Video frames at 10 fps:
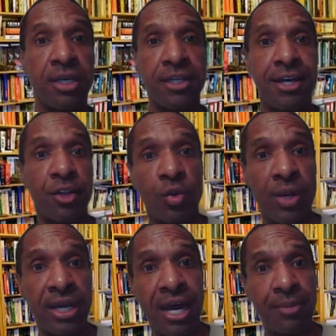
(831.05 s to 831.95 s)
Another
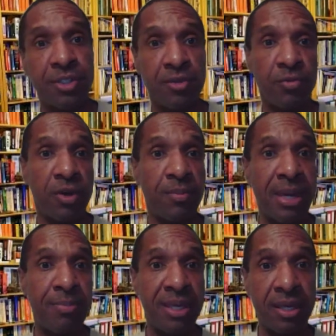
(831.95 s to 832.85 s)
great option for you may
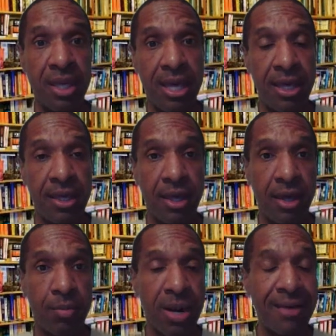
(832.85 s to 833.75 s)
be a
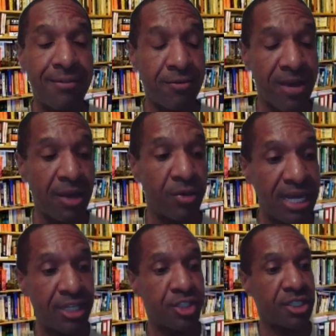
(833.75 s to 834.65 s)
private
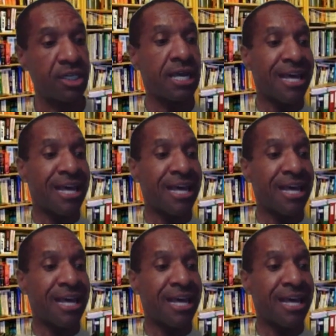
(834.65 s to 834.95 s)
foundation.